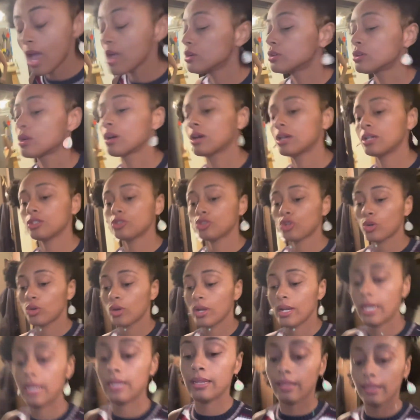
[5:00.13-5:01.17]
You're not gonna throw
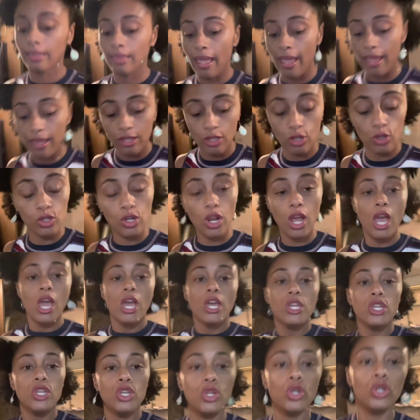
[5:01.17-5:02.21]
away anything. You,
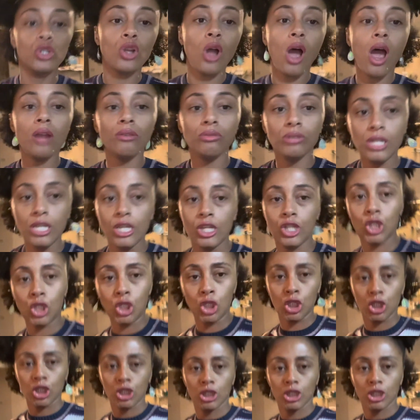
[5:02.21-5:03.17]
you're not rich.